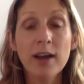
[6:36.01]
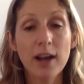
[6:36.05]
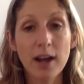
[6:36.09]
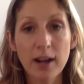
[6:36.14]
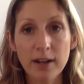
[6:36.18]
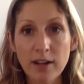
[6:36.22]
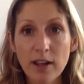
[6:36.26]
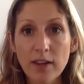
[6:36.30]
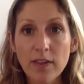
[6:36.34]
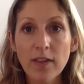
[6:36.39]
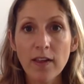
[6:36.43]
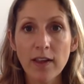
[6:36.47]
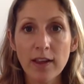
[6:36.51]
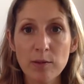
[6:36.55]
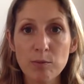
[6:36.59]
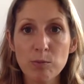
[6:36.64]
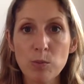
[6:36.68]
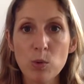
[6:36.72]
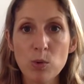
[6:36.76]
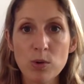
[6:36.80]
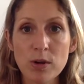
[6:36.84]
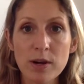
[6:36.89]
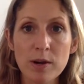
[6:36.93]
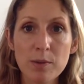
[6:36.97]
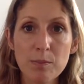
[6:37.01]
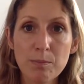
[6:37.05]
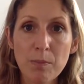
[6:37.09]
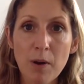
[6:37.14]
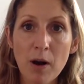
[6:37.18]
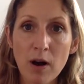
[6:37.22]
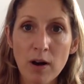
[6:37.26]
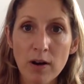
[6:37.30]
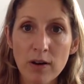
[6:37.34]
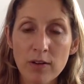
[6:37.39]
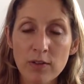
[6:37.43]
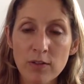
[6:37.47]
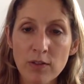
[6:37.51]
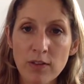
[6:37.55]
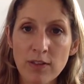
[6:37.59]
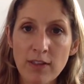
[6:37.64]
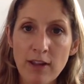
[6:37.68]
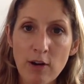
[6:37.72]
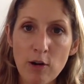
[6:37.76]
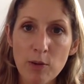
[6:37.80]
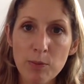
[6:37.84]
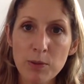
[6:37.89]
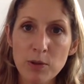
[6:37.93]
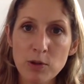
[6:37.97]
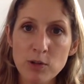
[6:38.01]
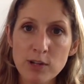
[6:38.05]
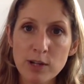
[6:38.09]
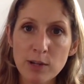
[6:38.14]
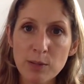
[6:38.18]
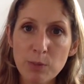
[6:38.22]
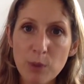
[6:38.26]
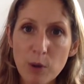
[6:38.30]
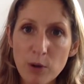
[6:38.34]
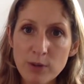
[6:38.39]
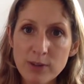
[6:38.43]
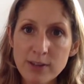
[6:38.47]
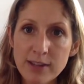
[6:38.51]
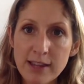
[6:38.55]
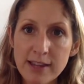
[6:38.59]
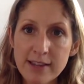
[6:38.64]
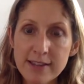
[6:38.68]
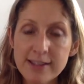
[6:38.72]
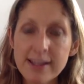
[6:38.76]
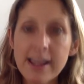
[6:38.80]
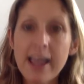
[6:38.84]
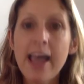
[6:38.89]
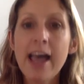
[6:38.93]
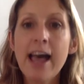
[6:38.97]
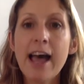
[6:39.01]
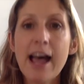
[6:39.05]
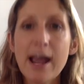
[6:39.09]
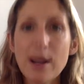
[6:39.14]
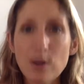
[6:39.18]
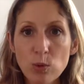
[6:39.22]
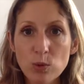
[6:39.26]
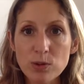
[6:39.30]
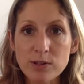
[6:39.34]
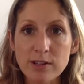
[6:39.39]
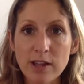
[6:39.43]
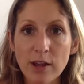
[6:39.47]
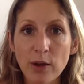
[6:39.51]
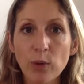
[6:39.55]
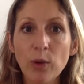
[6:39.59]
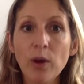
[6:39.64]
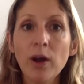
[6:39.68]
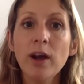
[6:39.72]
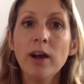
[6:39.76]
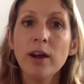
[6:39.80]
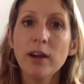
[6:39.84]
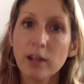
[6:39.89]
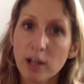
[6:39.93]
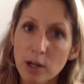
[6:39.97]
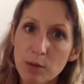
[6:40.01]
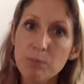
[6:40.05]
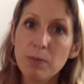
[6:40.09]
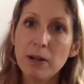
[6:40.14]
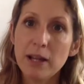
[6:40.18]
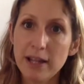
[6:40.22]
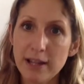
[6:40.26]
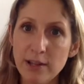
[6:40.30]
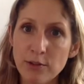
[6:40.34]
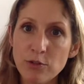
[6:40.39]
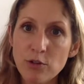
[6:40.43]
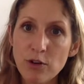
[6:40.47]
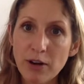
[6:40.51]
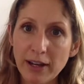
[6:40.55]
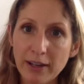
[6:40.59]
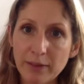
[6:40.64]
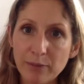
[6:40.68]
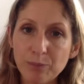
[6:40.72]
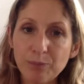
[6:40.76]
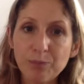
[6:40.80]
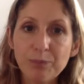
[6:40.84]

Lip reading: Another important part of the therapeutic process, and also completely free.